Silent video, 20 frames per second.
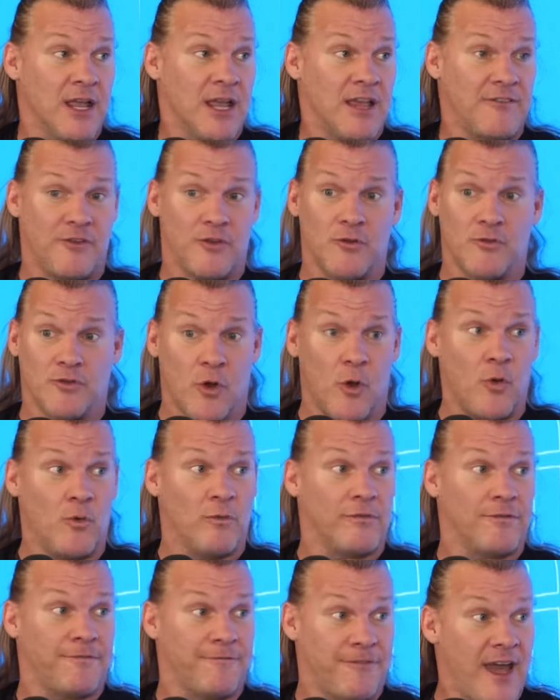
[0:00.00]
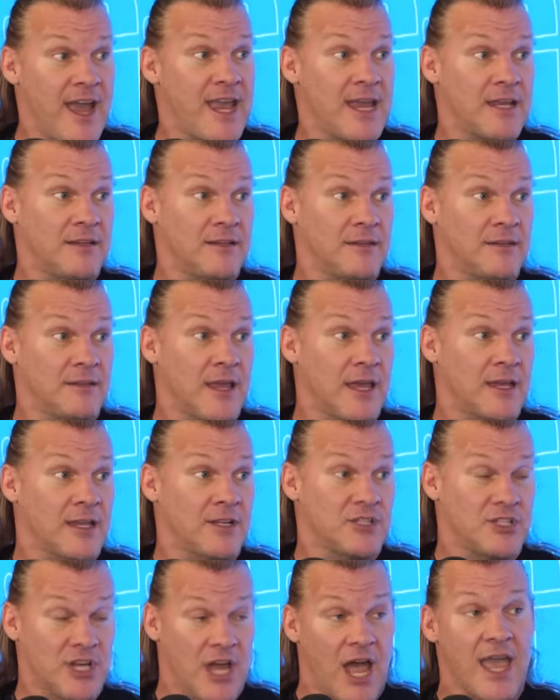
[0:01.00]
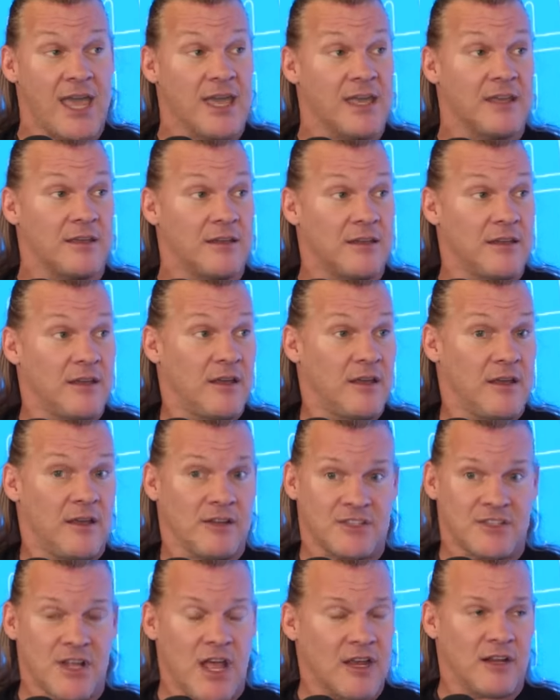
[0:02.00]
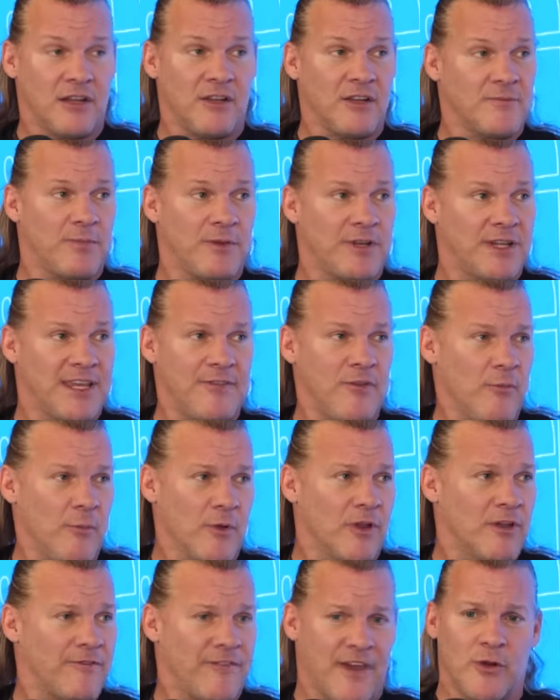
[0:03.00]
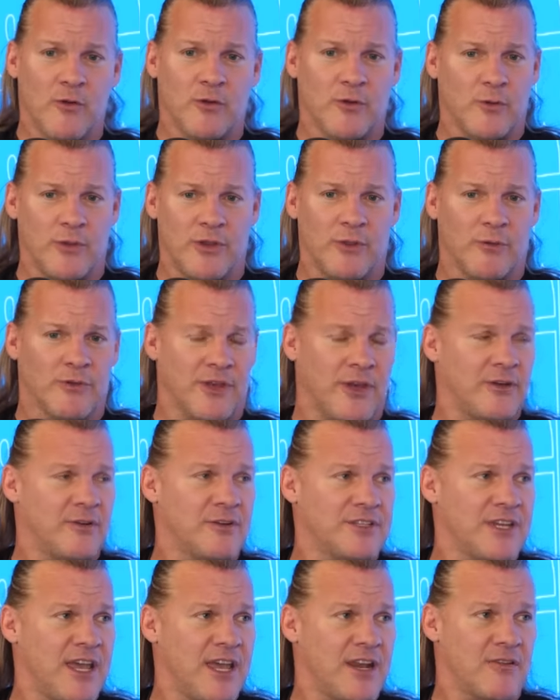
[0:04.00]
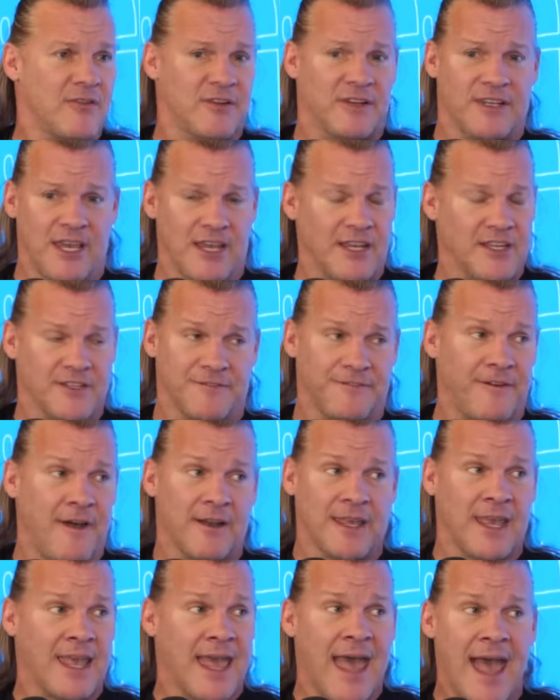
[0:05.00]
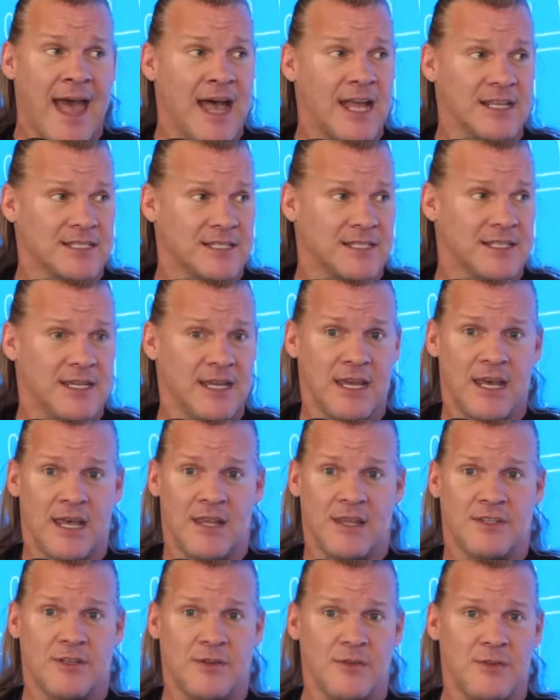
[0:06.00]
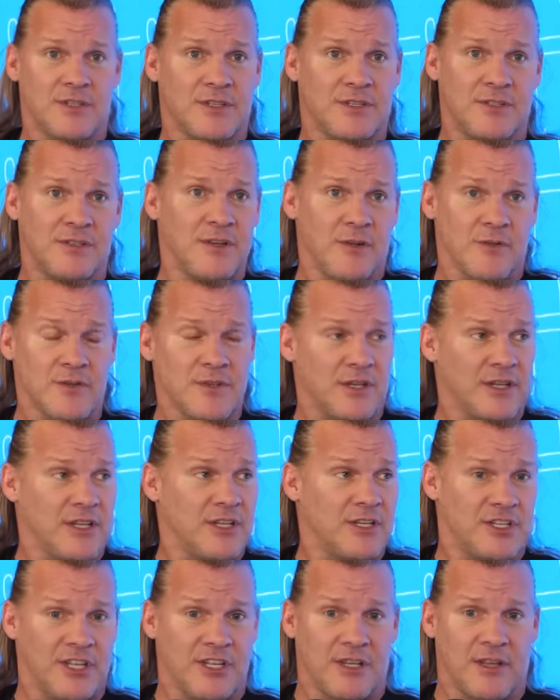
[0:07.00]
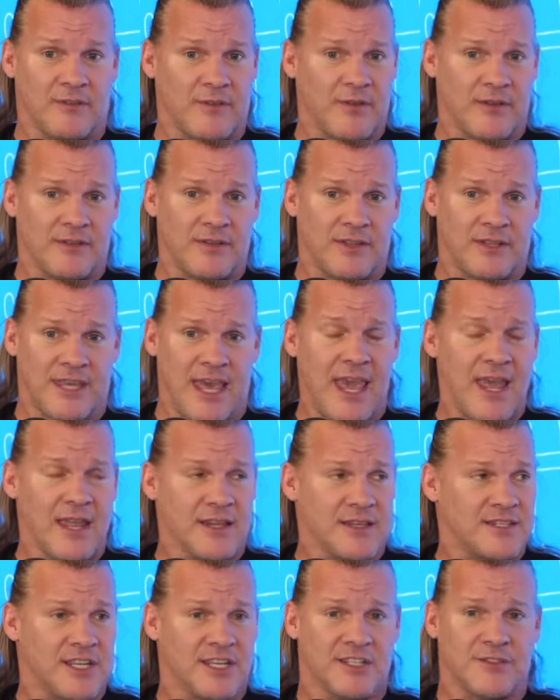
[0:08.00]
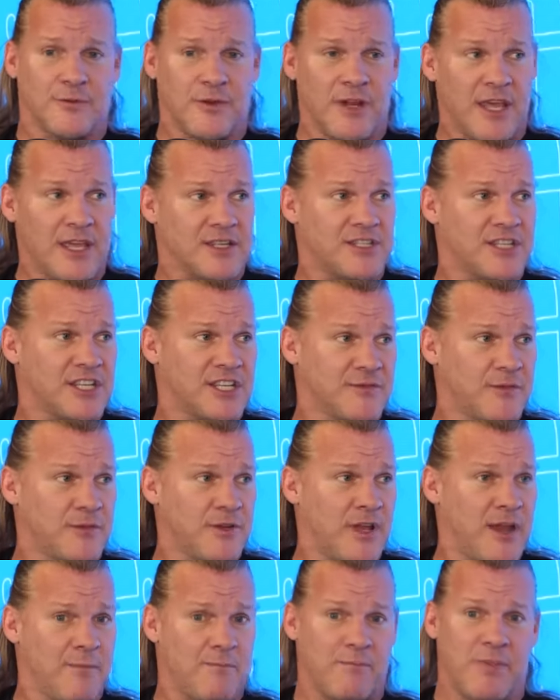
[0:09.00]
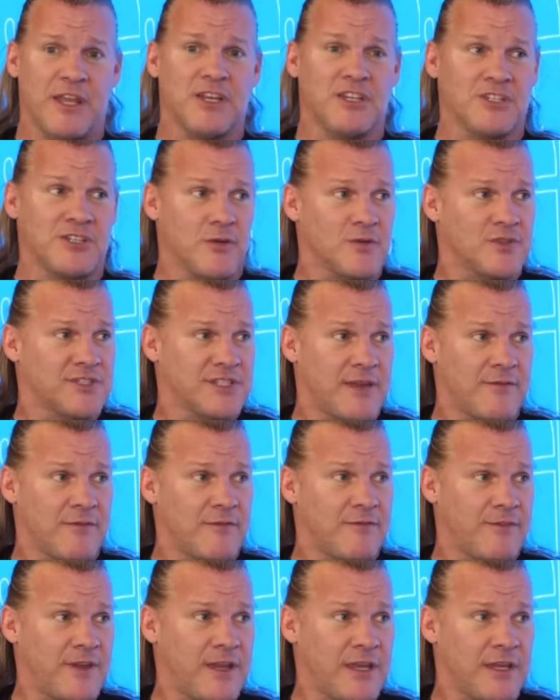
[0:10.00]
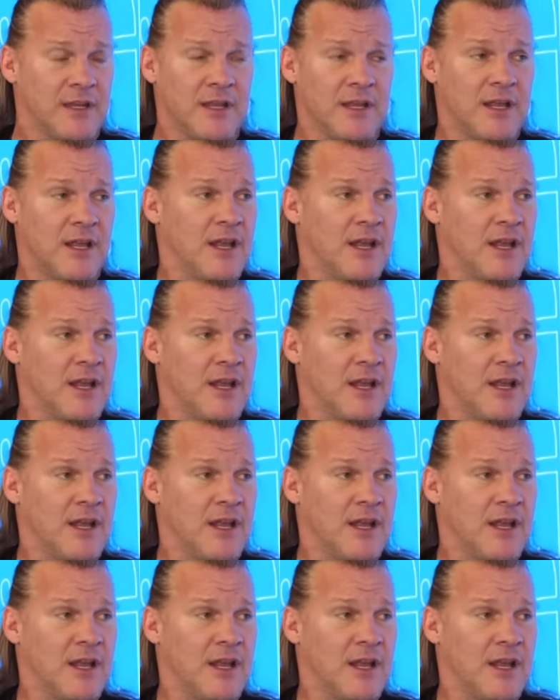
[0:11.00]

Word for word: If you don't fight like a giant, it's not going to look believable. If I don't go in there with Undertaker and kick his fucking ass, dude's, you know, legit. Uh, Kane, six foot eight, six foot nine. Big Show, seven feet.